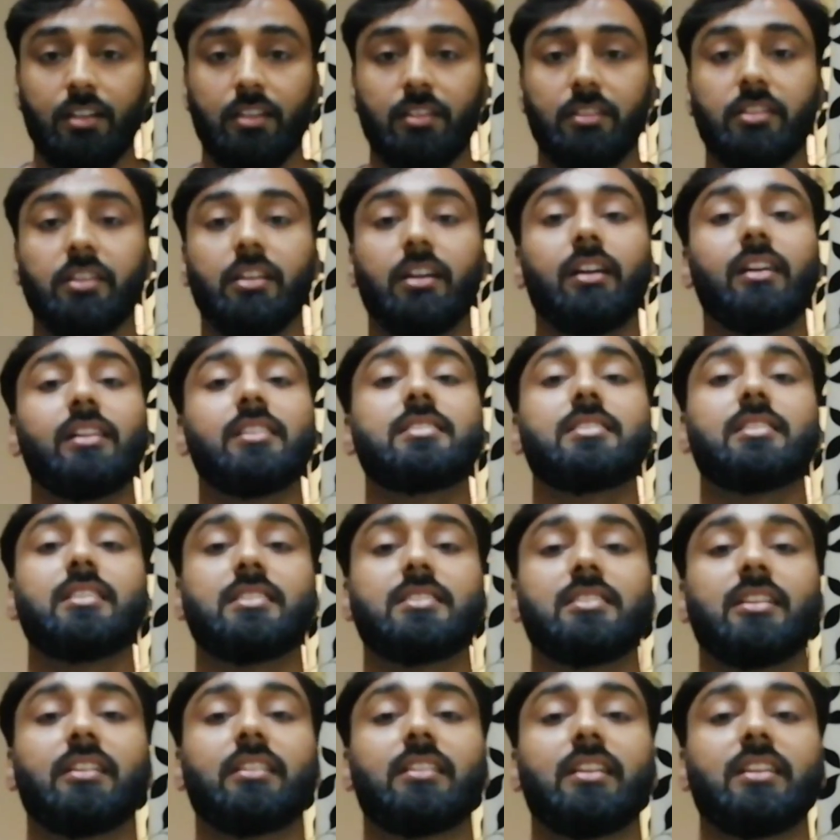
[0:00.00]
The IELTS
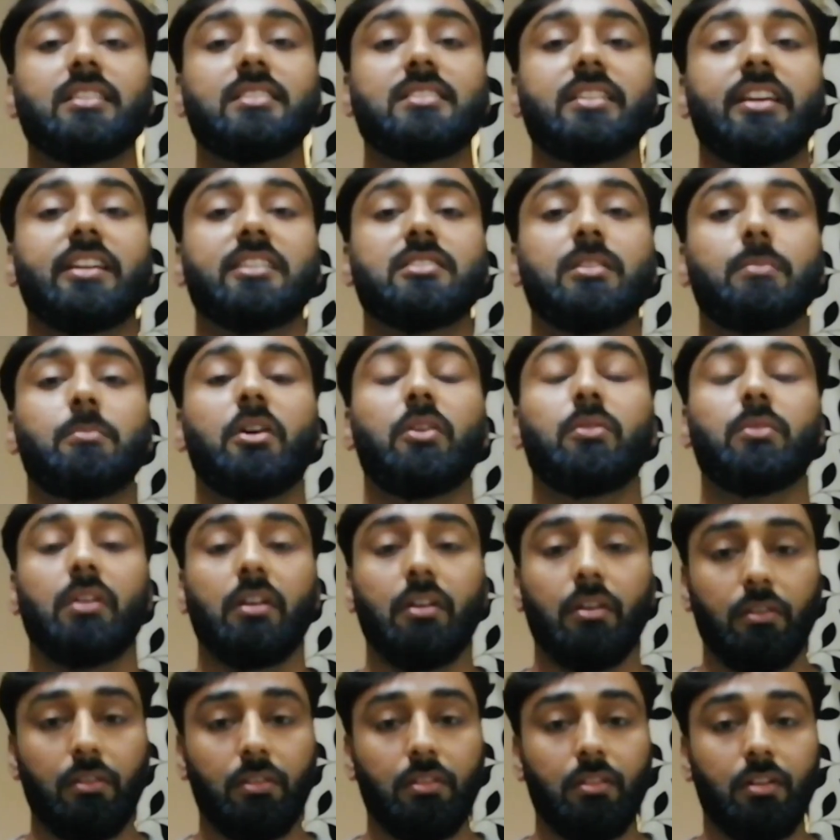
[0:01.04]
listening test takes about
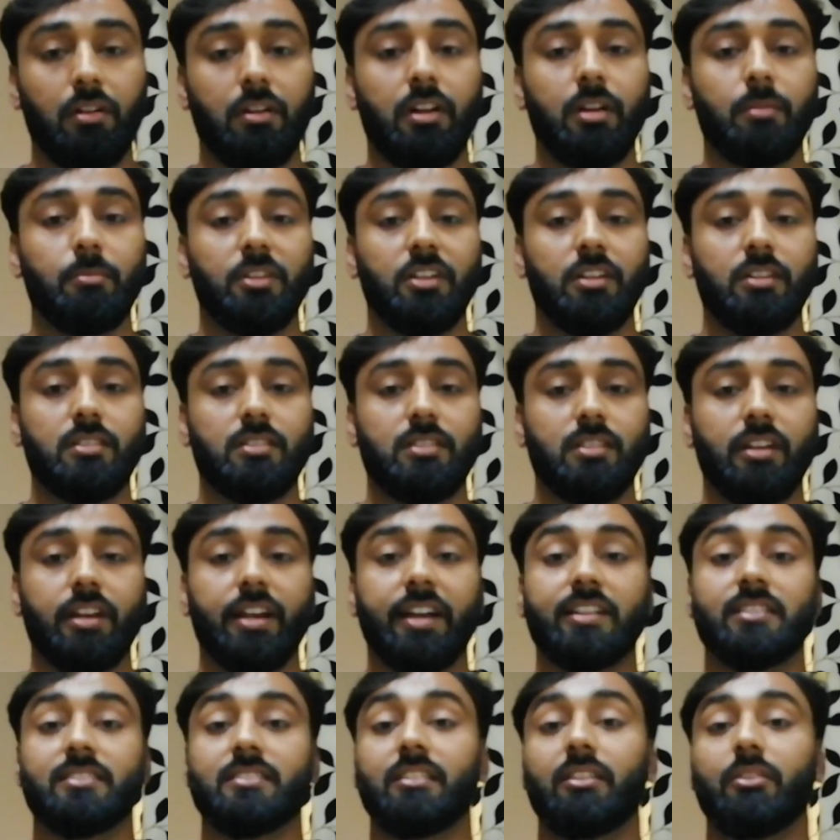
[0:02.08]
30 minutes,
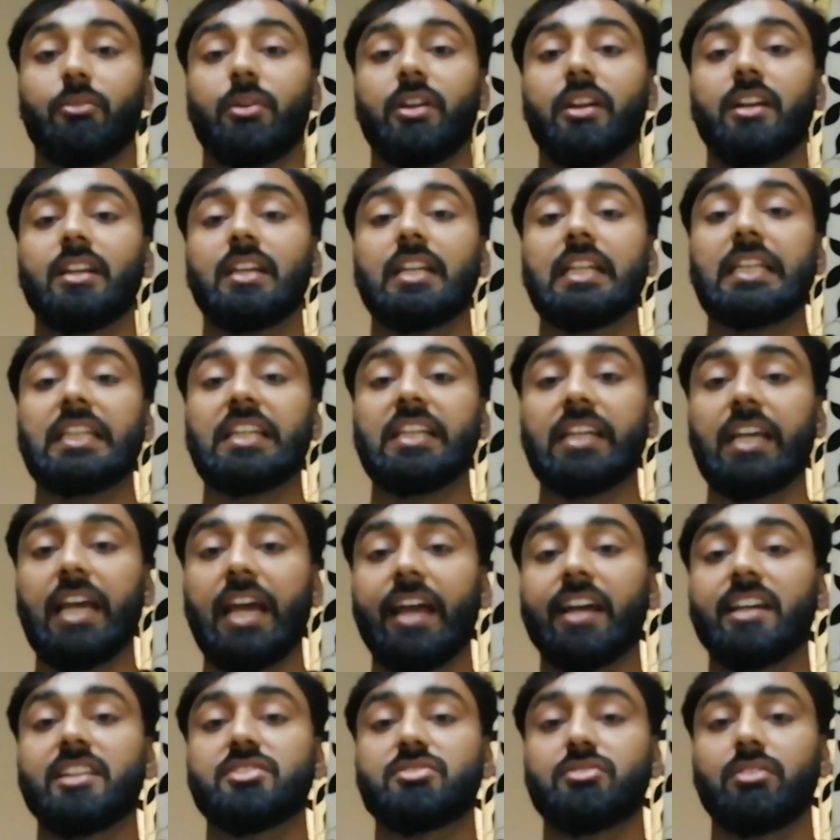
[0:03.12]
excluding the
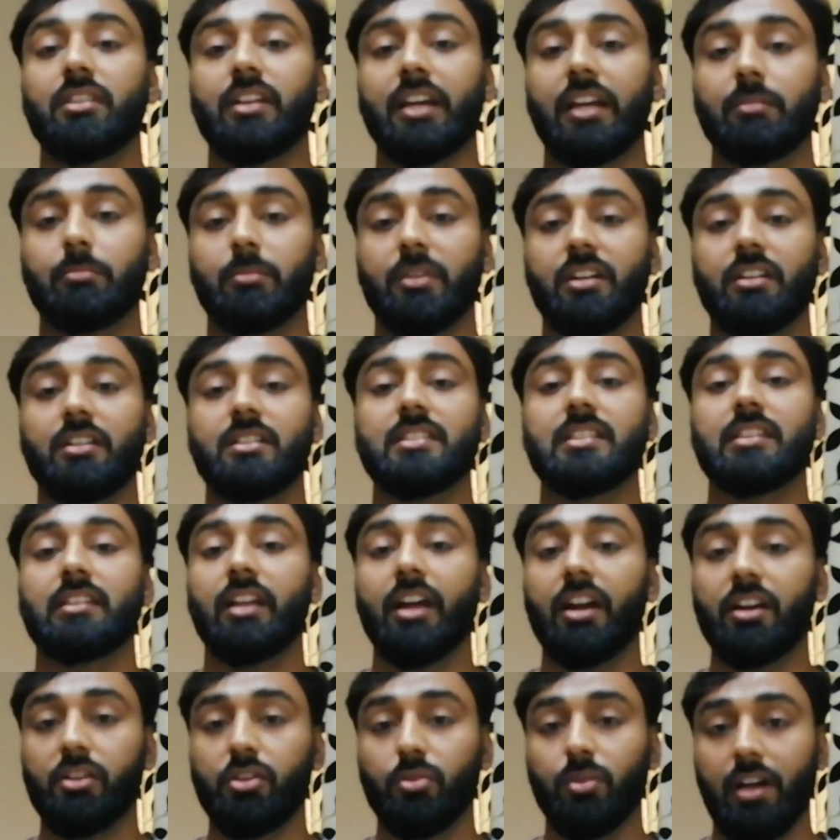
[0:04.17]
extra 10 minutes
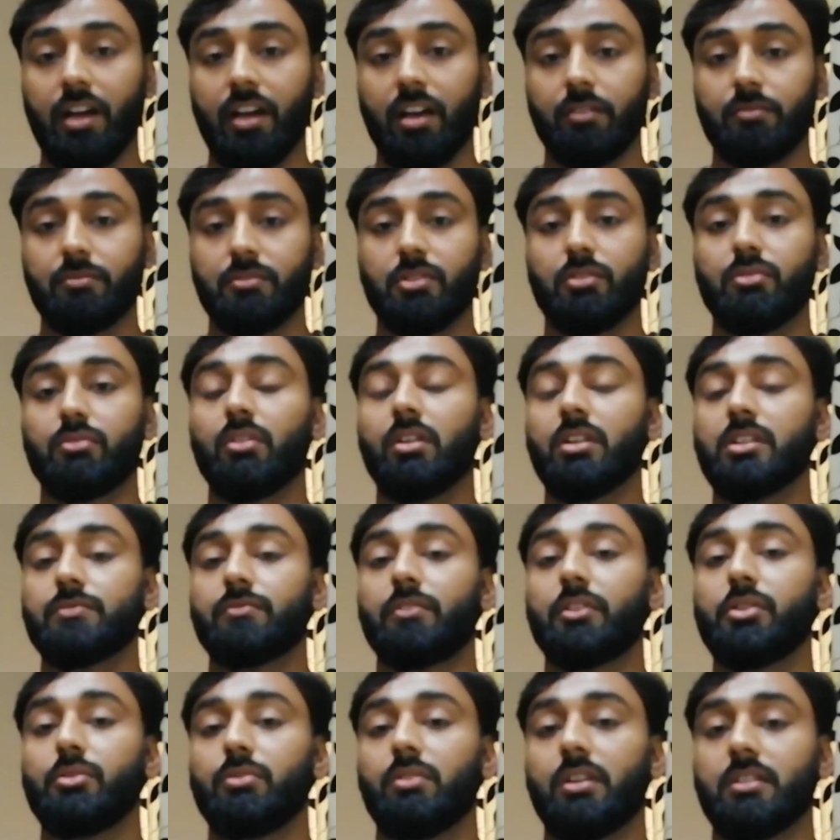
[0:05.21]
that you have to
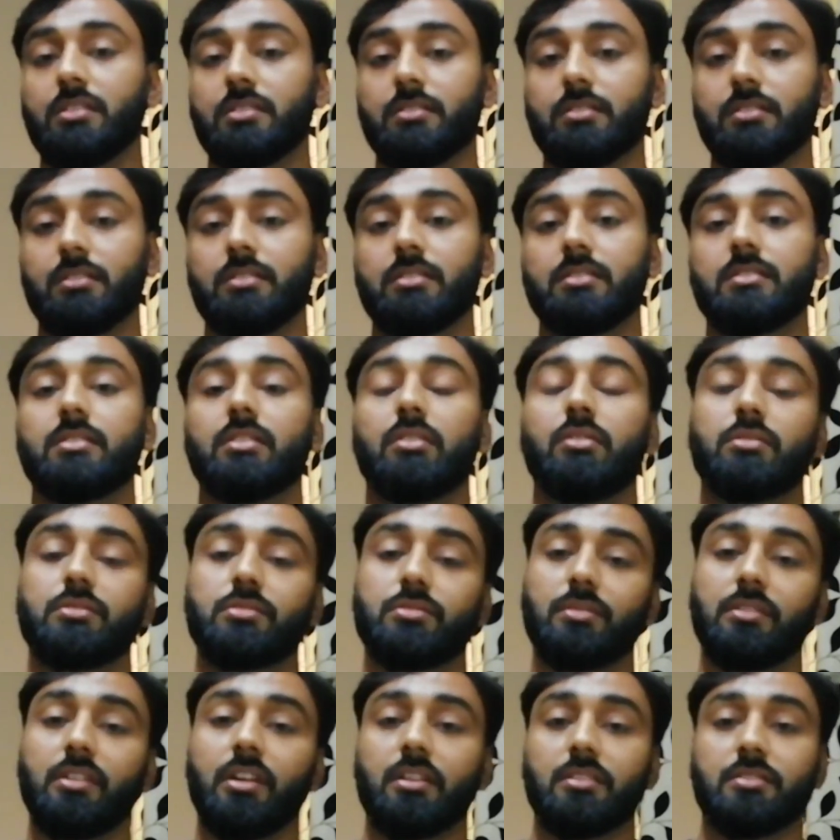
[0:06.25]
transfer your answers
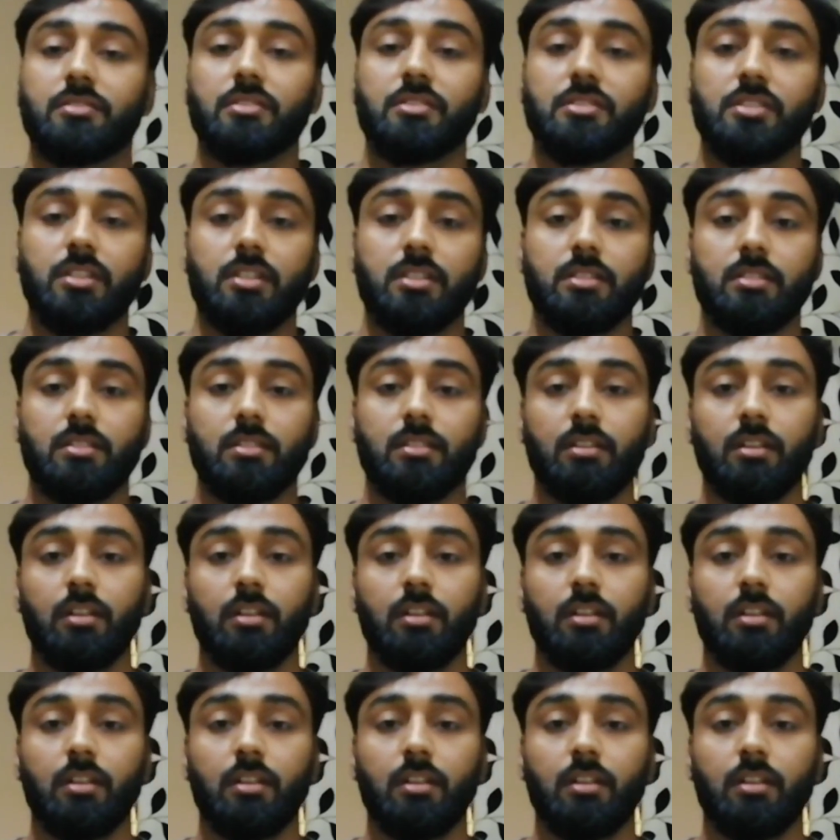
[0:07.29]
onto the answer sheet.